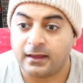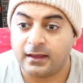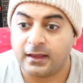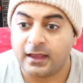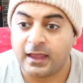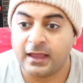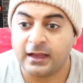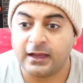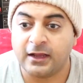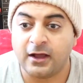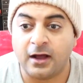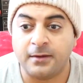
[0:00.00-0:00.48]

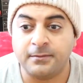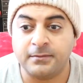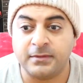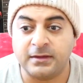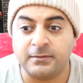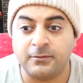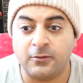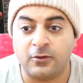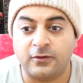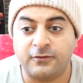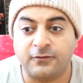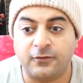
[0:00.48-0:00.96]
it got me
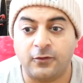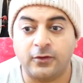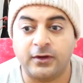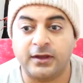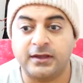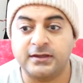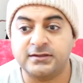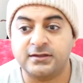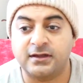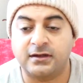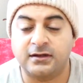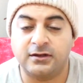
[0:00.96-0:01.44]
more
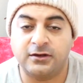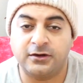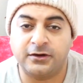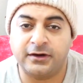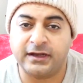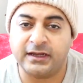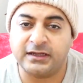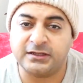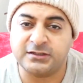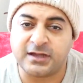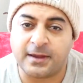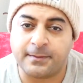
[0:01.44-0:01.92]
focused on
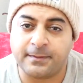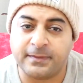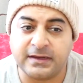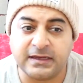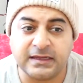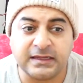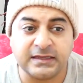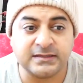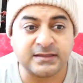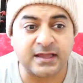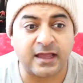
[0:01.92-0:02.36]
learning Japanese.